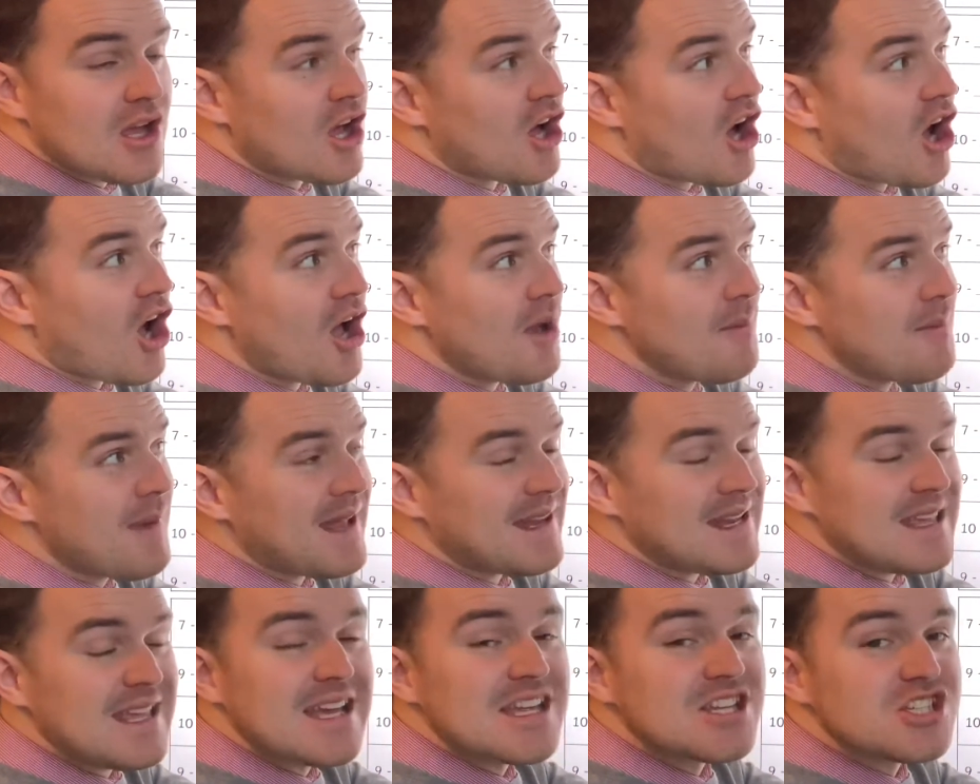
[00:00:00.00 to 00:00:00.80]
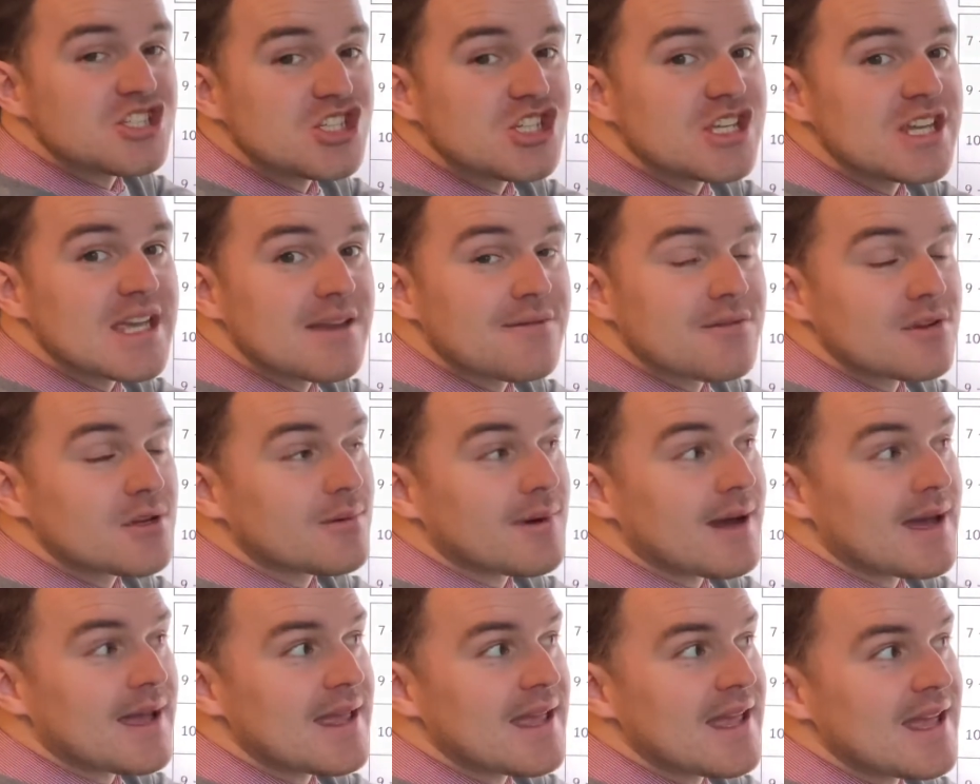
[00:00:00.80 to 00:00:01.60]
How many has she given
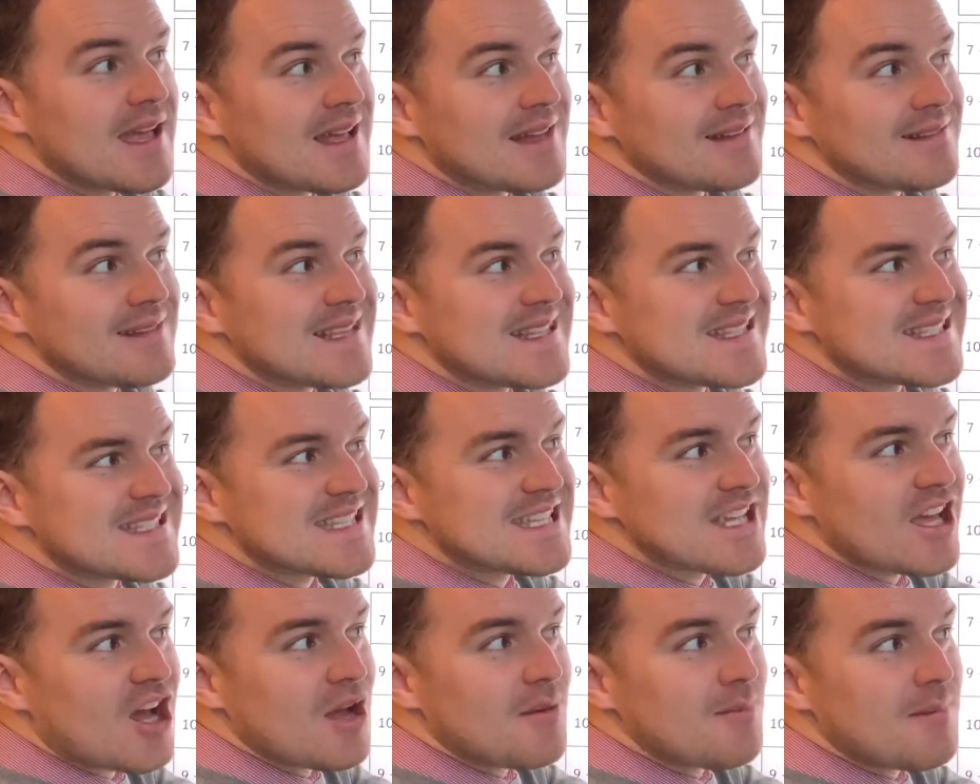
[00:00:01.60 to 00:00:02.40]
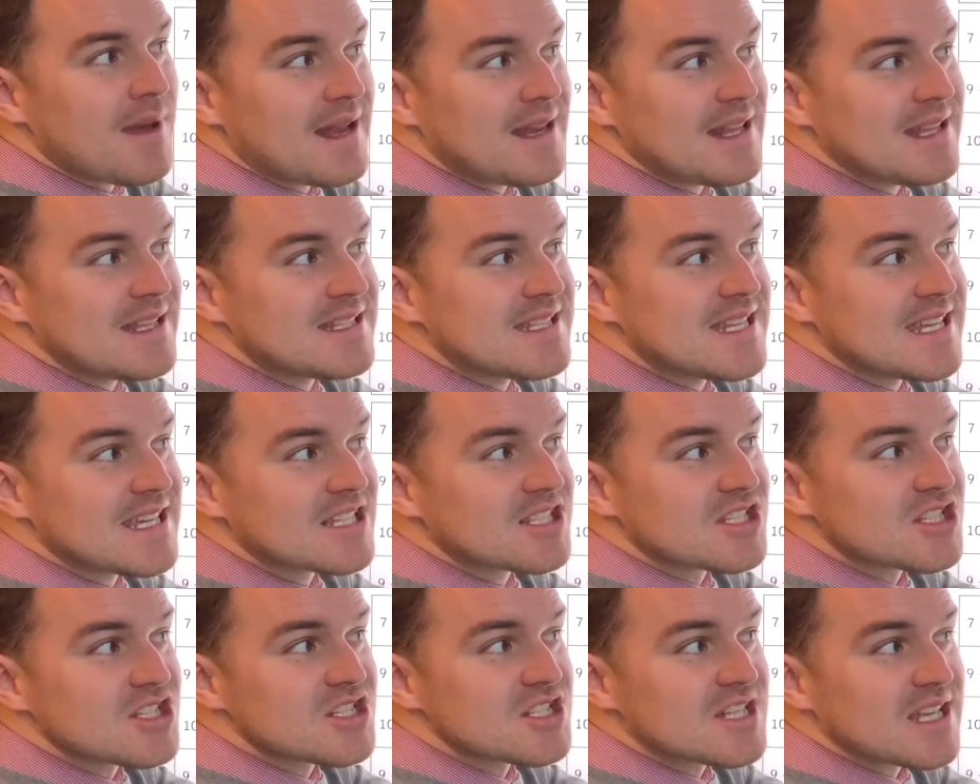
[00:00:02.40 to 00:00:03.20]
away? Let's see how many it takes
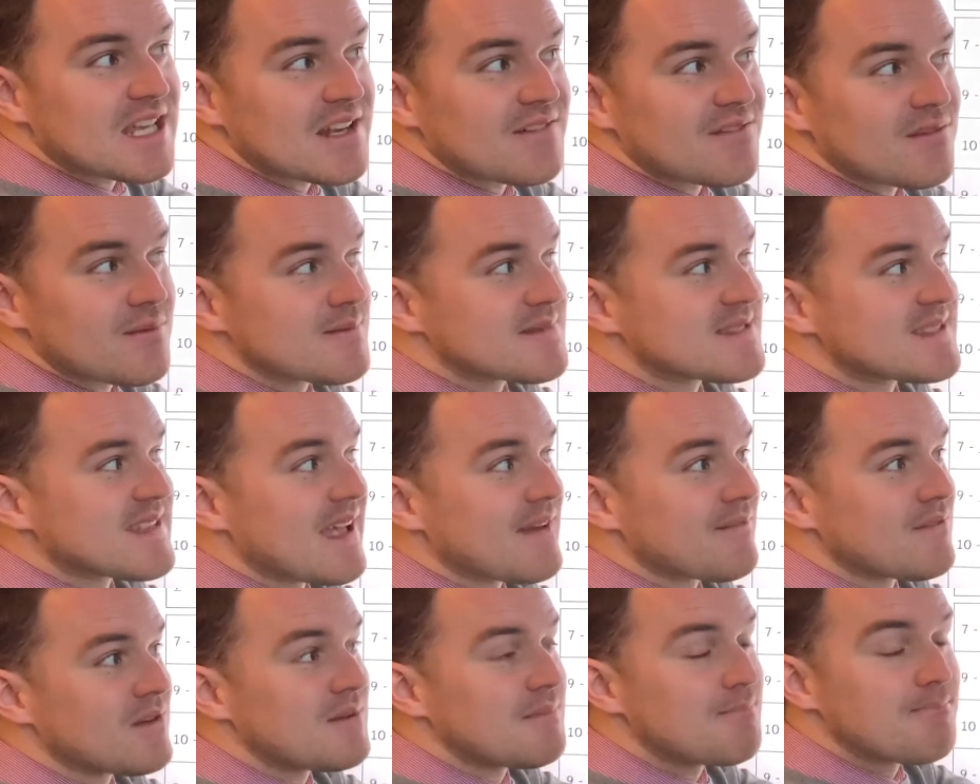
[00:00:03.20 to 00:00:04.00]
us to get from 7